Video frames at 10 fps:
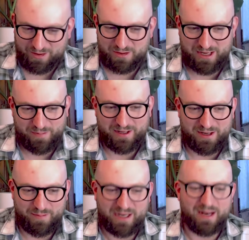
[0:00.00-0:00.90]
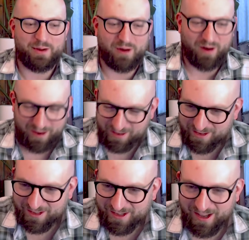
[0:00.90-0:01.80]
deep into BWRs.
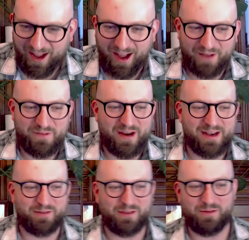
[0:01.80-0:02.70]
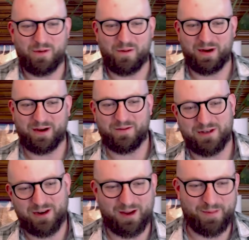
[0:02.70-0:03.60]
Very different than what we're
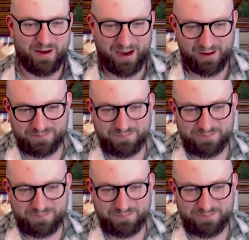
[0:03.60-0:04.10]
talking about now.